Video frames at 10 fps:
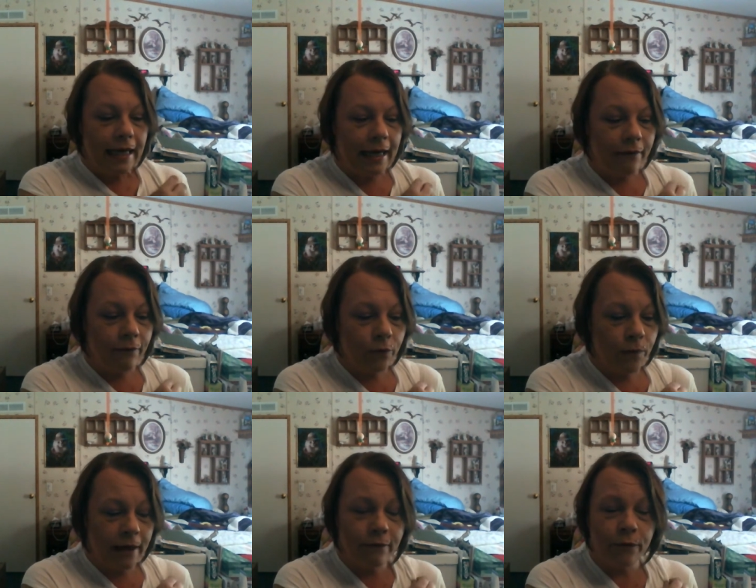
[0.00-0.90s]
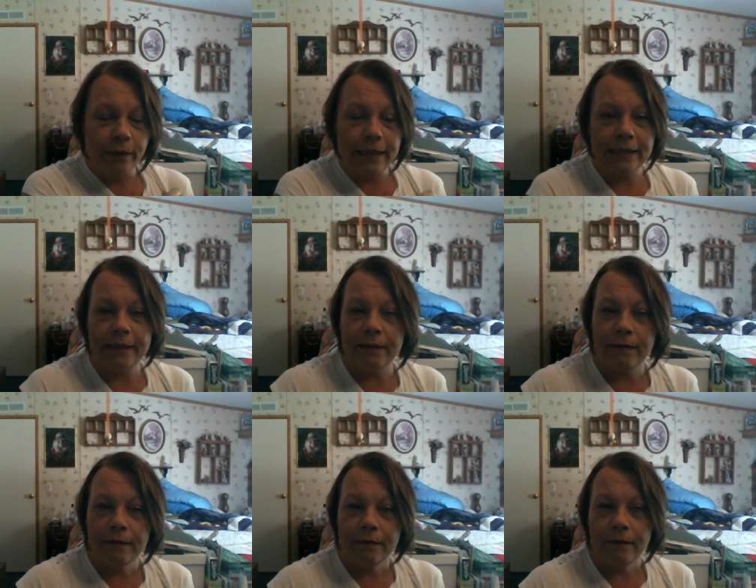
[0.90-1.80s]
And for whatever
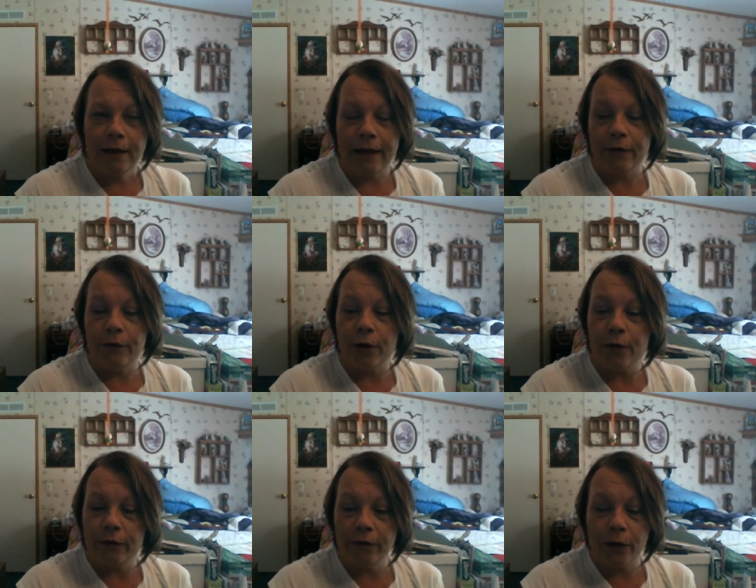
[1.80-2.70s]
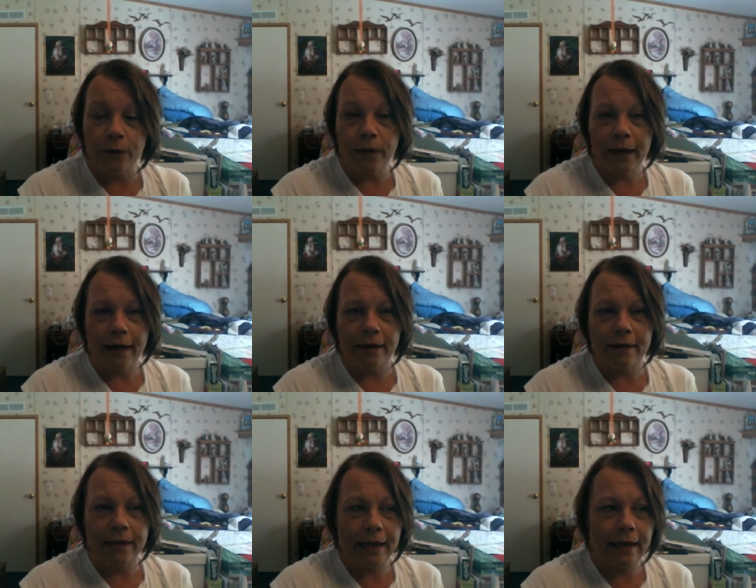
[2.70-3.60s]
reason, I don't know if Coke
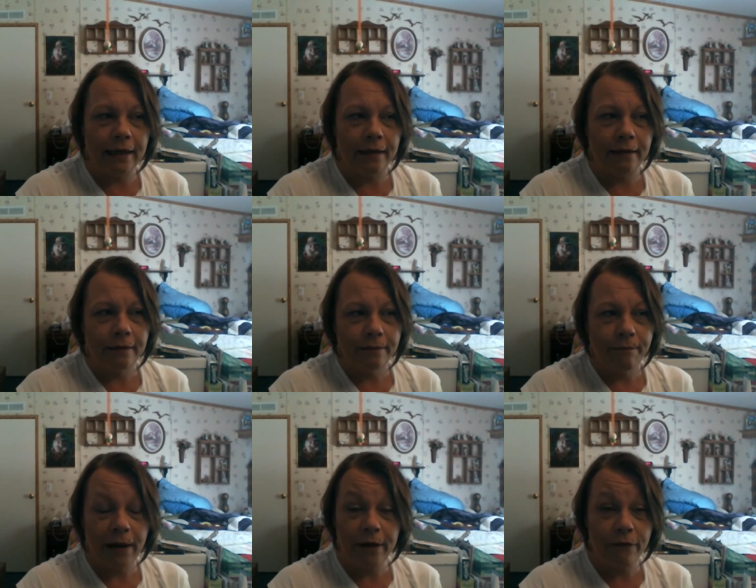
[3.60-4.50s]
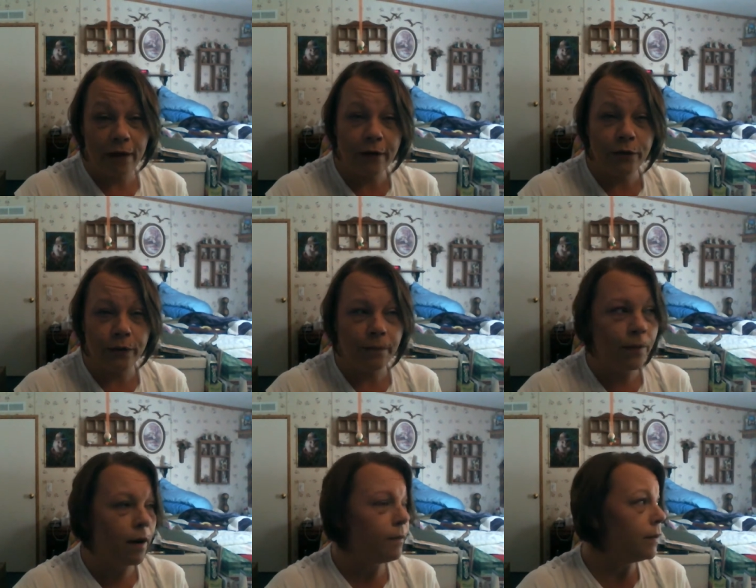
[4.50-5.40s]
has a manufacturing
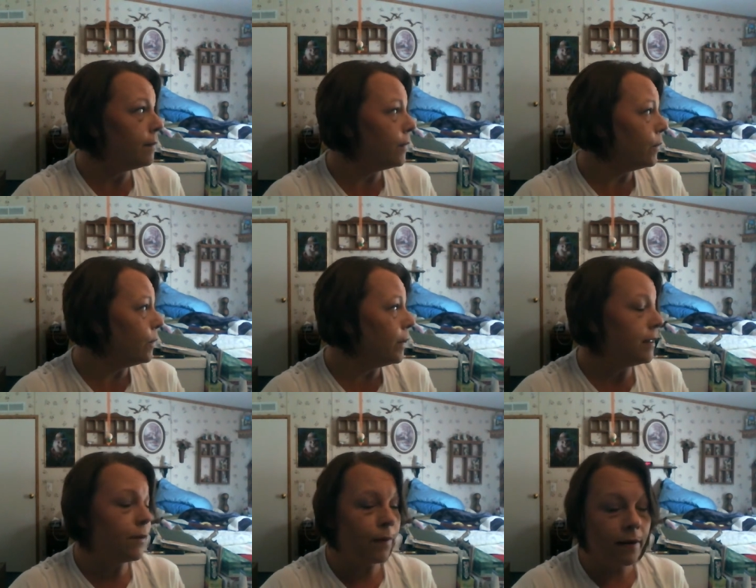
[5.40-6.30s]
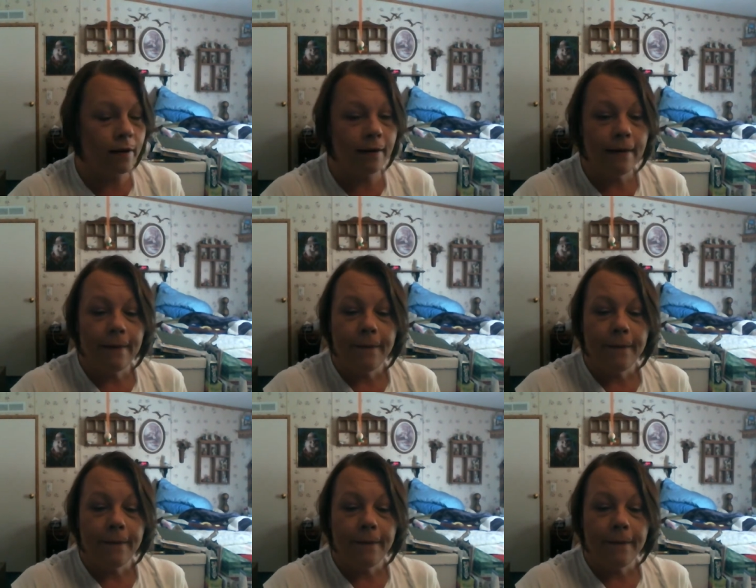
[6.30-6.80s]
problem or what's going on,